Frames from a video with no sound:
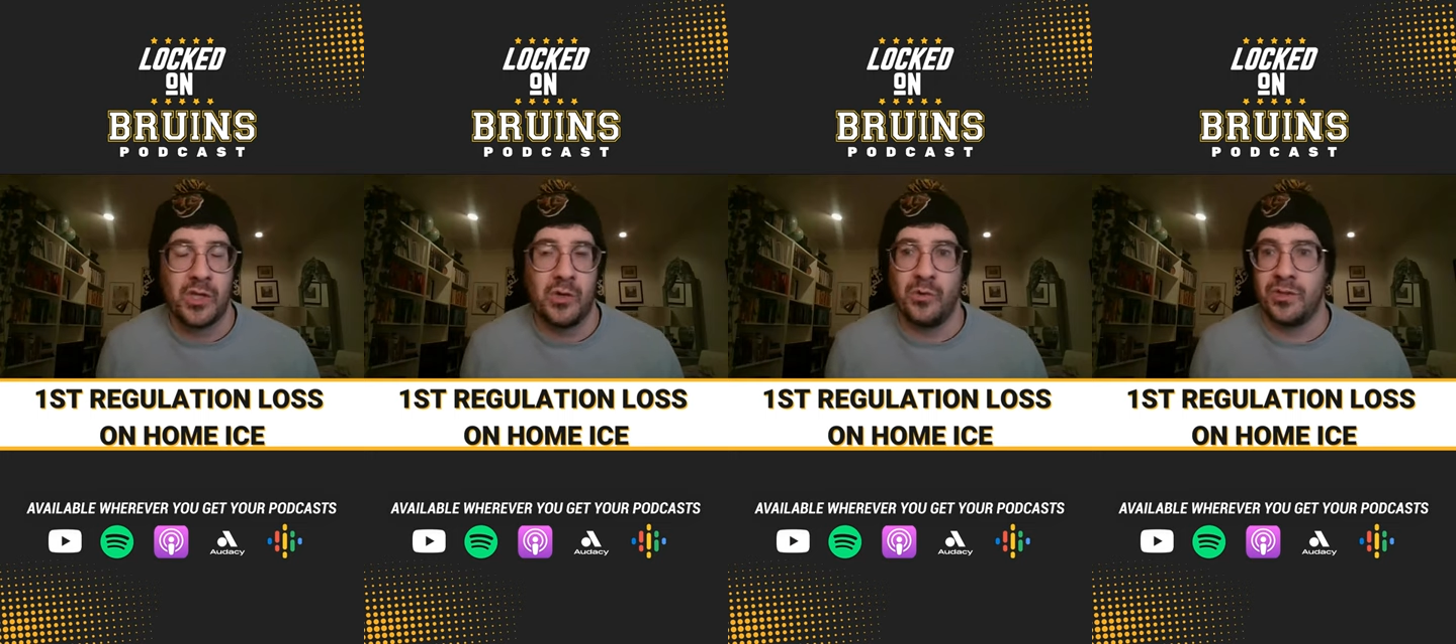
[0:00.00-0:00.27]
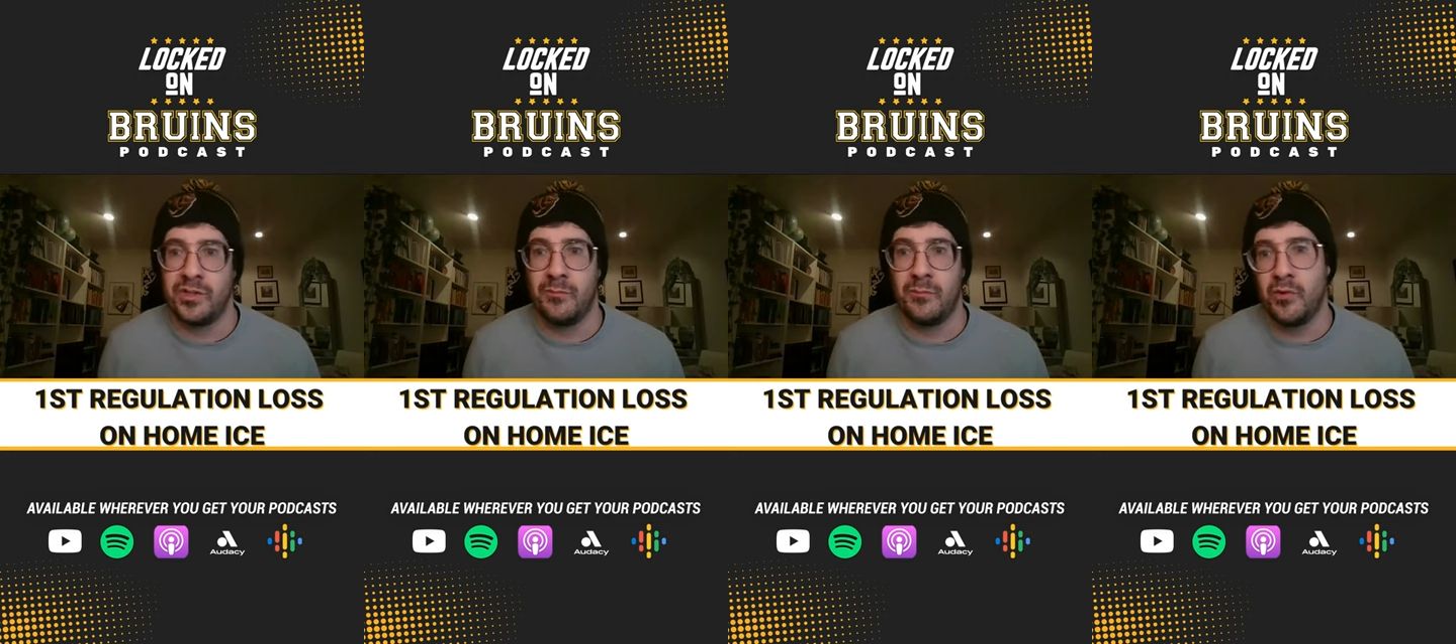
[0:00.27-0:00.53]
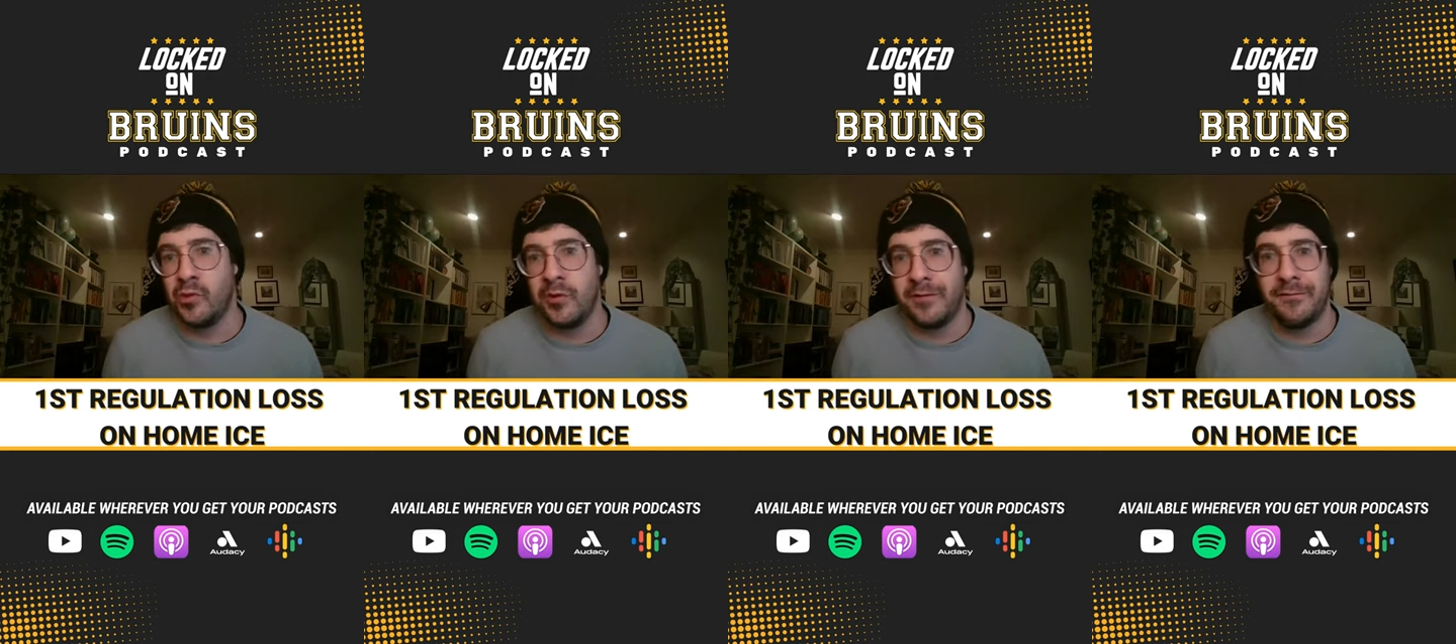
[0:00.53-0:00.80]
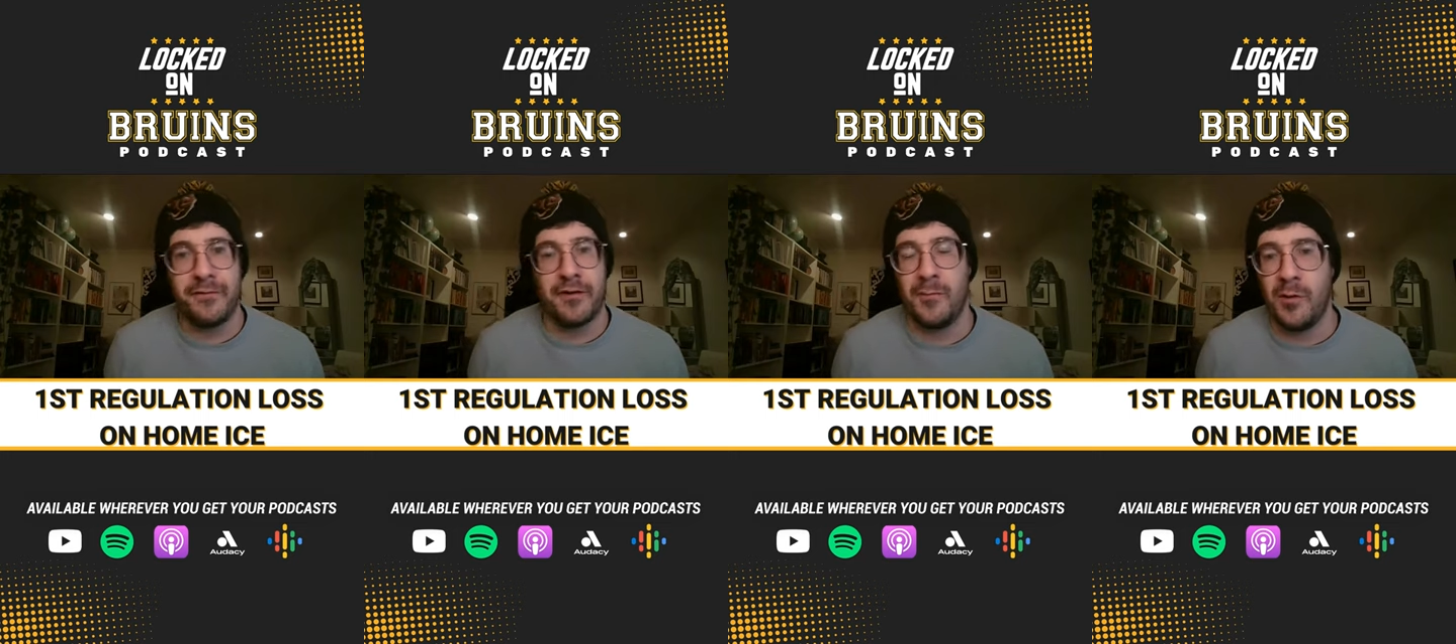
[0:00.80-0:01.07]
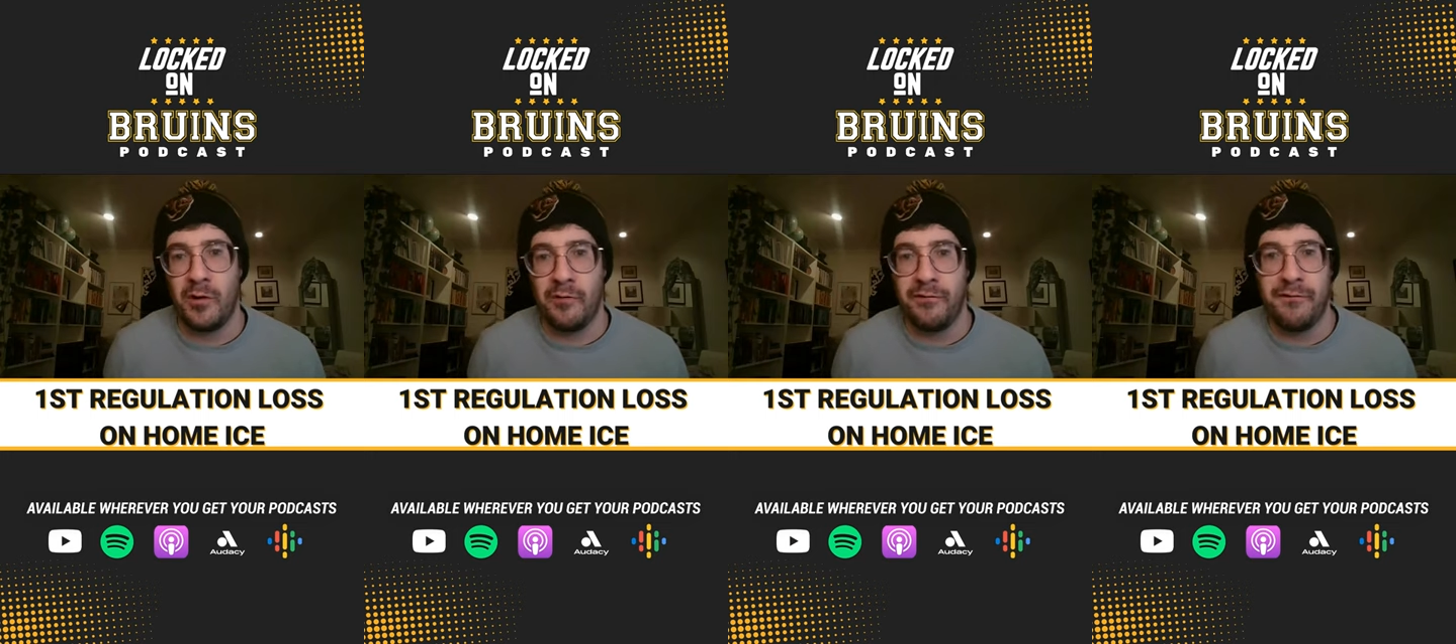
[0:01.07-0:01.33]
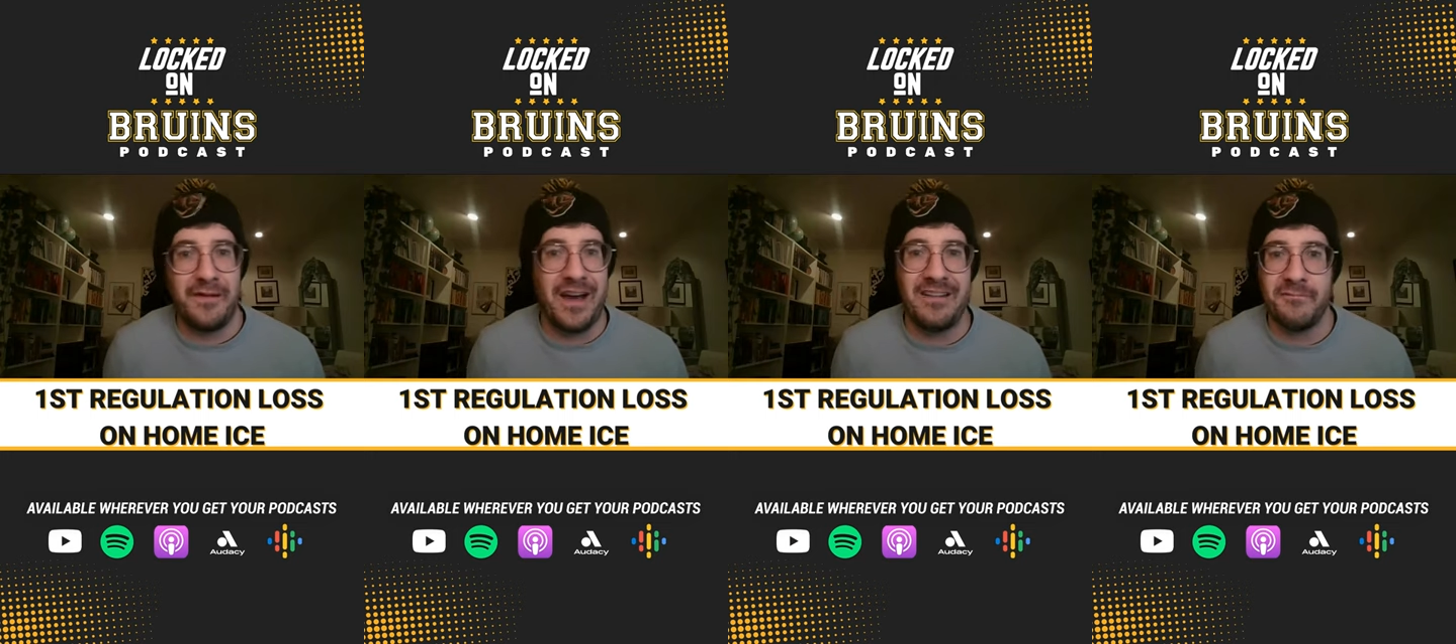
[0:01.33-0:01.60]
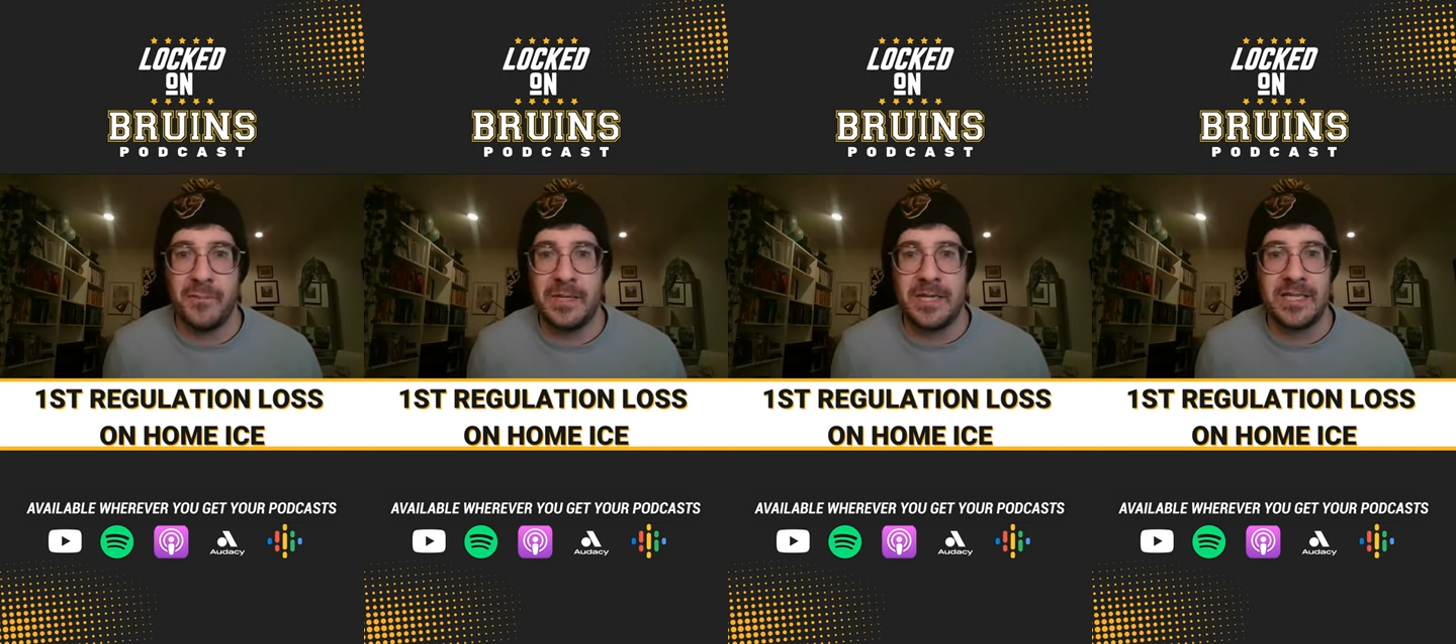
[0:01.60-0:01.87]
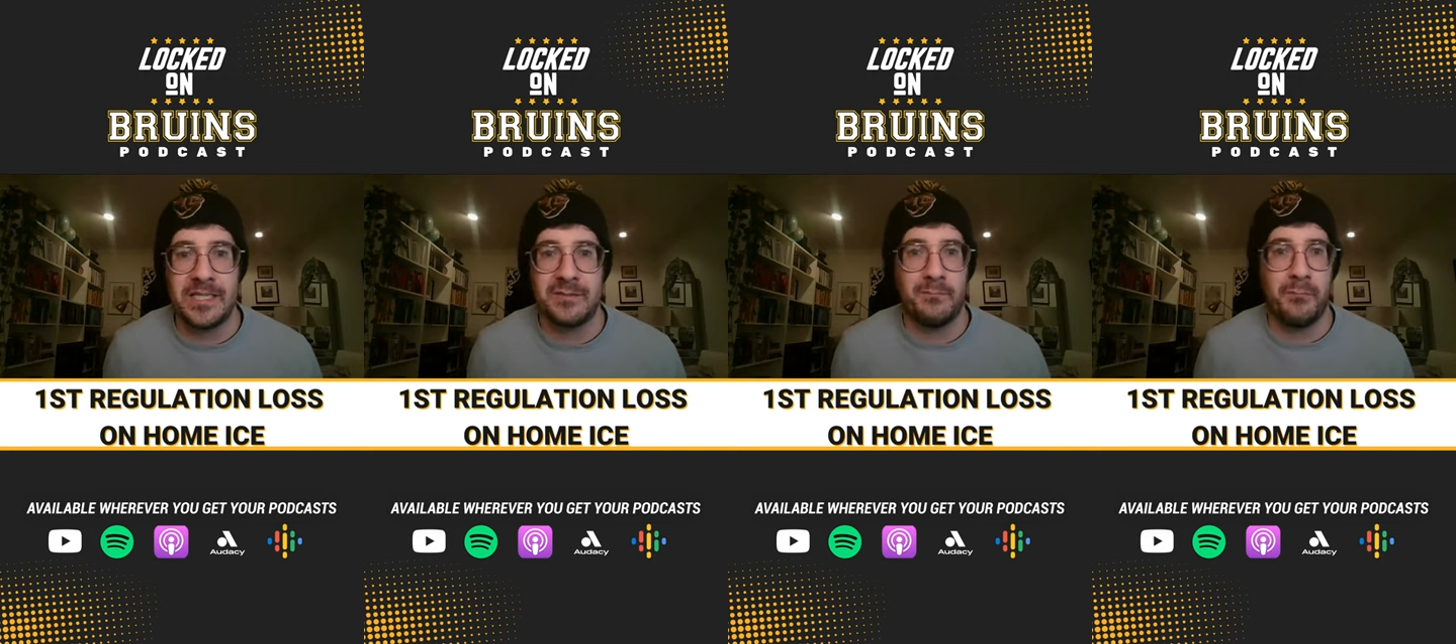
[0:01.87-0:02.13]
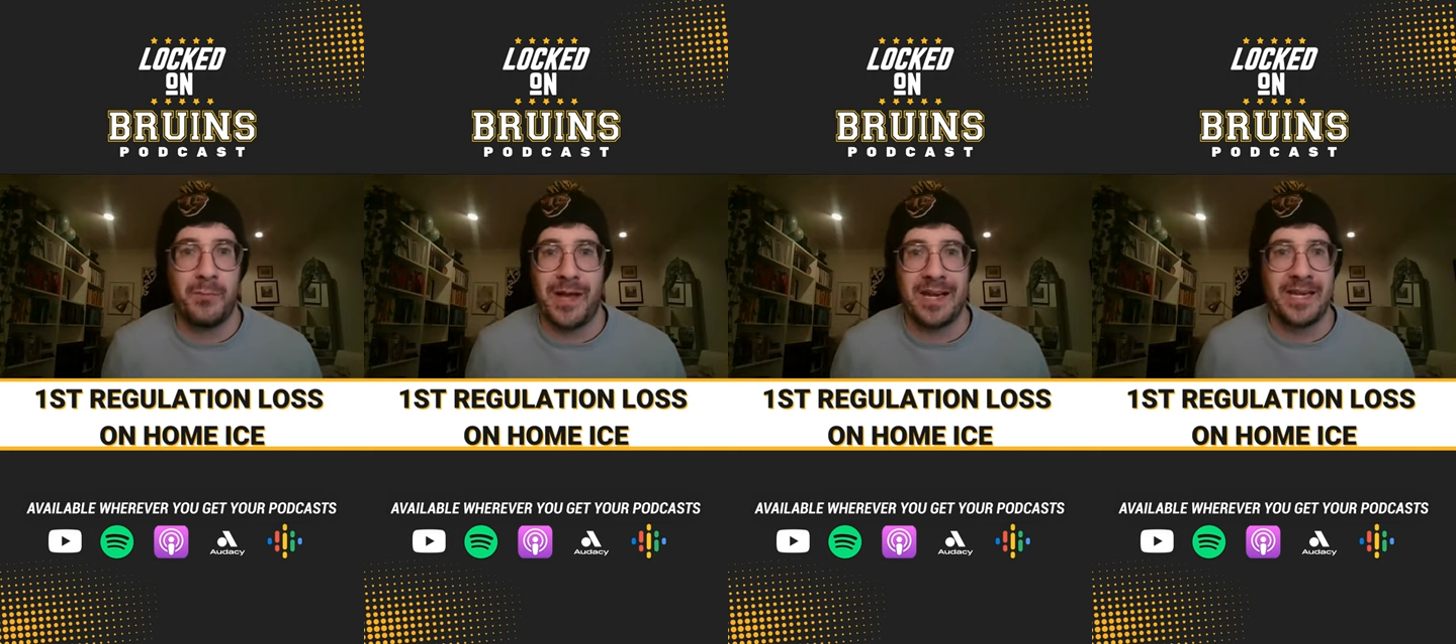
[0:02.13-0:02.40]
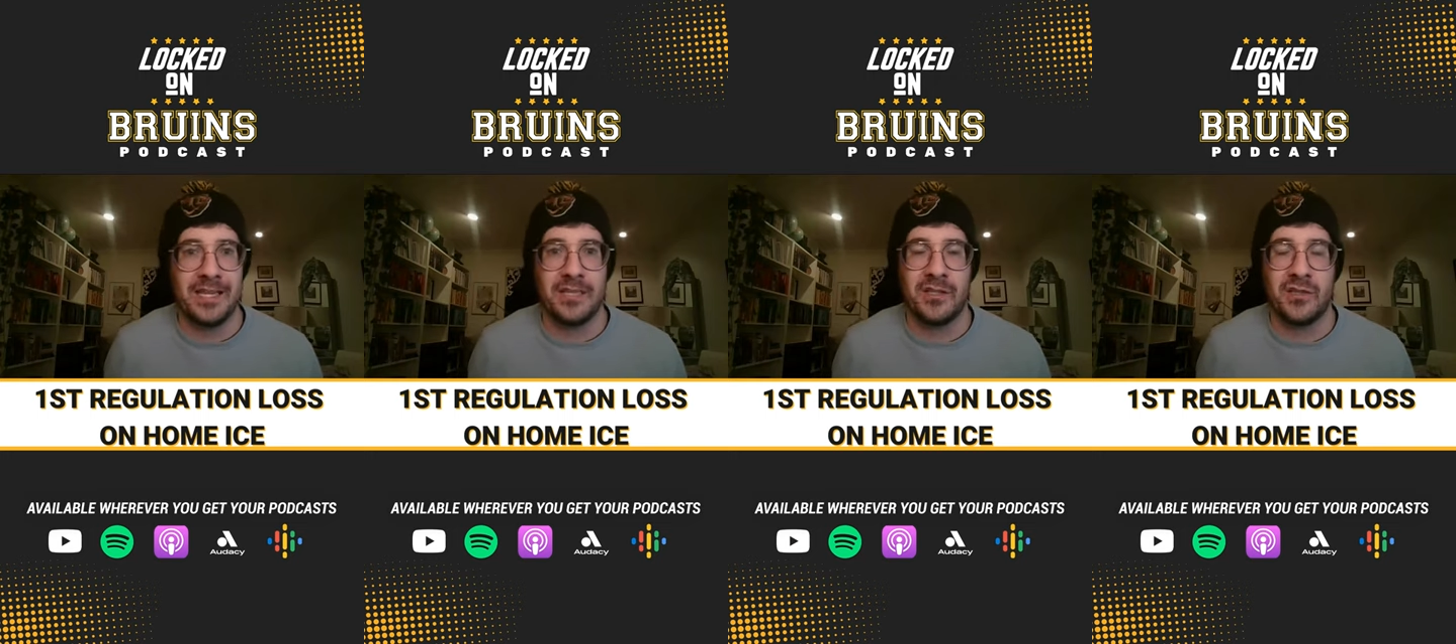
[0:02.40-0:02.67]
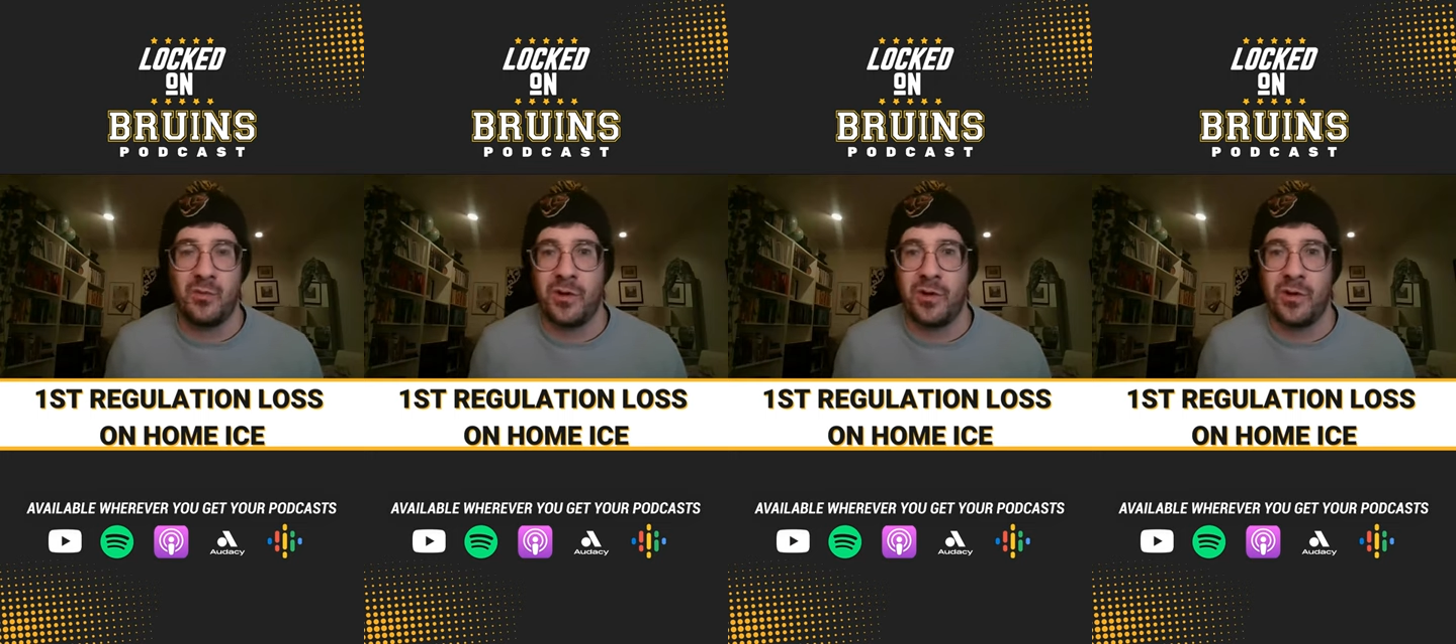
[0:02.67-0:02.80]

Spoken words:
who was a Bruin for about 5 minutes back in